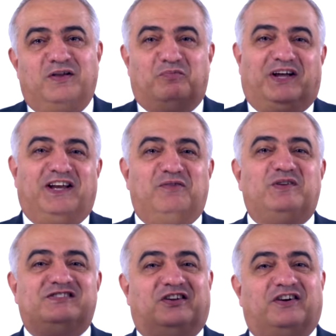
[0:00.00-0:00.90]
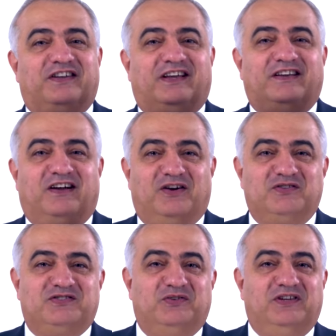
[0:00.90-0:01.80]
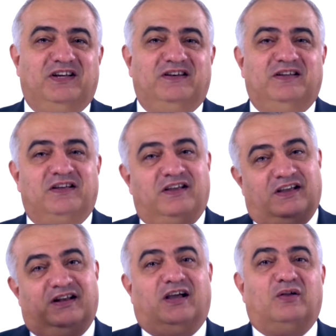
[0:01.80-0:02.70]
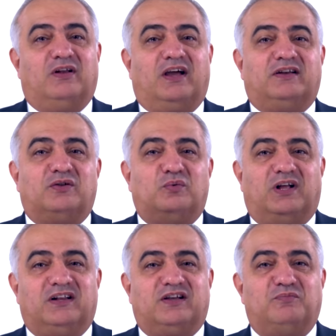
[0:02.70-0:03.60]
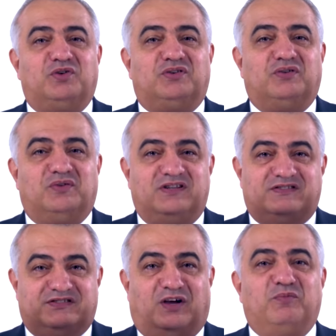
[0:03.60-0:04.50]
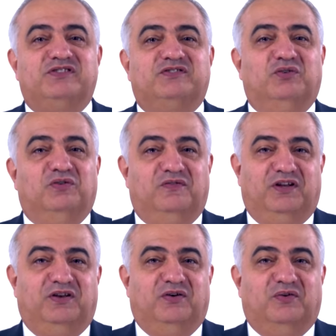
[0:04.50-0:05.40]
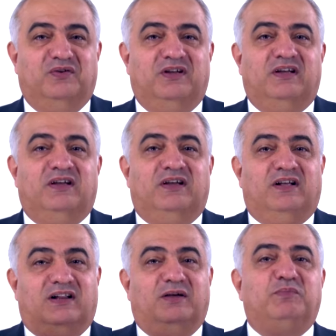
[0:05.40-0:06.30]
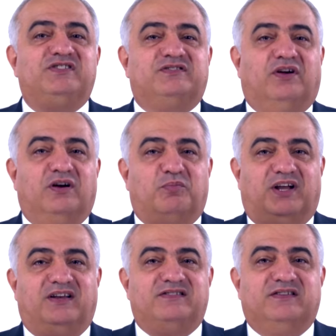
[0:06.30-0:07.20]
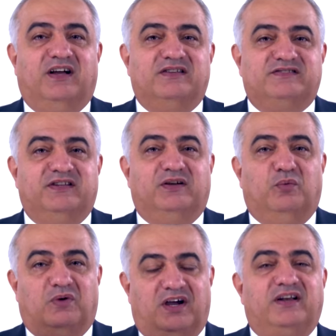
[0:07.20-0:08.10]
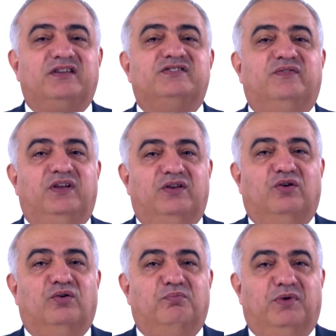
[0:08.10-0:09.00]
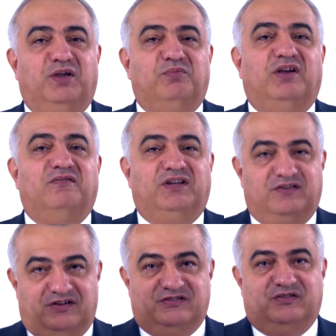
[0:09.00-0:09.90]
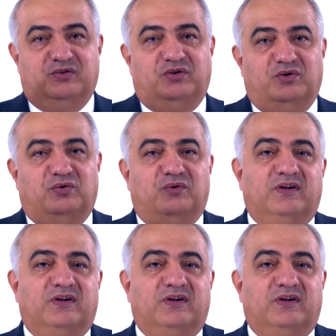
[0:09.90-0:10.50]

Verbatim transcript: my name is Artak Harutyunyan and I would like to welcome you to this summer school video. Let me start by discussing why this video may be of interest to you.